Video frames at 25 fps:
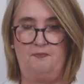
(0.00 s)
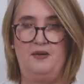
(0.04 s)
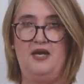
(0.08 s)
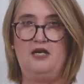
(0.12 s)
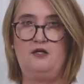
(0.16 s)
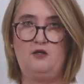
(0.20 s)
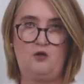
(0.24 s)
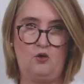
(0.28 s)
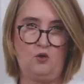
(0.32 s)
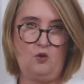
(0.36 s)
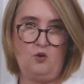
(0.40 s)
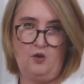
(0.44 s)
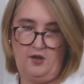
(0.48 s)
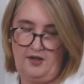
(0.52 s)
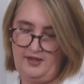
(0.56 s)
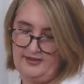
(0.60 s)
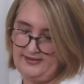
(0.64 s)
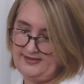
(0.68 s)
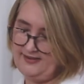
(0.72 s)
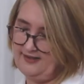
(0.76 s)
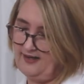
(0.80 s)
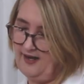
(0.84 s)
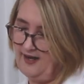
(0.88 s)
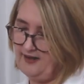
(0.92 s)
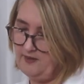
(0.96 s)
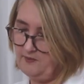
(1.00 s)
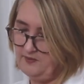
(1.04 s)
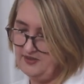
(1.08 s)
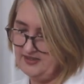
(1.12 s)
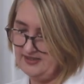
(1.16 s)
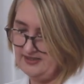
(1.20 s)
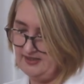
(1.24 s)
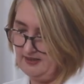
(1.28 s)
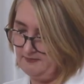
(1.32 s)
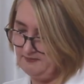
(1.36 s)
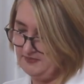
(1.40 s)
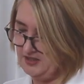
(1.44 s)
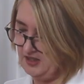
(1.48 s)
bent corners like we
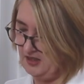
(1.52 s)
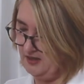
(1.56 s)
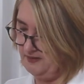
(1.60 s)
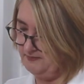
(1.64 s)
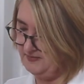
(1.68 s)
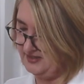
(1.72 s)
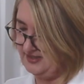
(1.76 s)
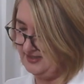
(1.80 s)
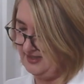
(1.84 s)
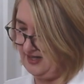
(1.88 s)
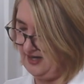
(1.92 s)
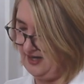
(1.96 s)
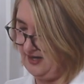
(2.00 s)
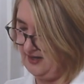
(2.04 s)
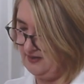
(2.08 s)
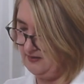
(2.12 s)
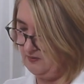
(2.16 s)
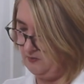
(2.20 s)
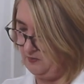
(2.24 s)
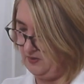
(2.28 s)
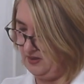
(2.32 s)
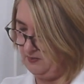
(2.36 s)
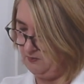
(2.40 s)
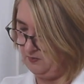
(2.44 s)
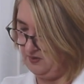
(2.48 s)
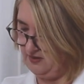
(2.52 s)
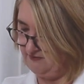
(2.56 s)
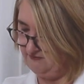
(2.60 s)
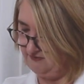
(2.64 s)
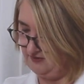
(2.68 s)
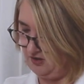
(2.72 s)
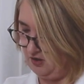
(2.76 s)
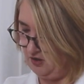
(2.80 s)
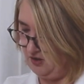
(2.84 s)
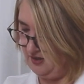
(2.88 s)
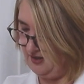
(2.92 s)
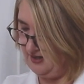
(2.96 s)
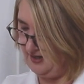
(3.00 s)
sometimes get when we've
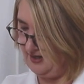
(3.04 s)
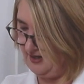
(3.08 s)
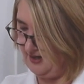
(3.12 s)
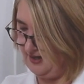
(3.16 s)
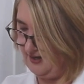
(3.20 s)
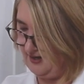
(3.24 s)
got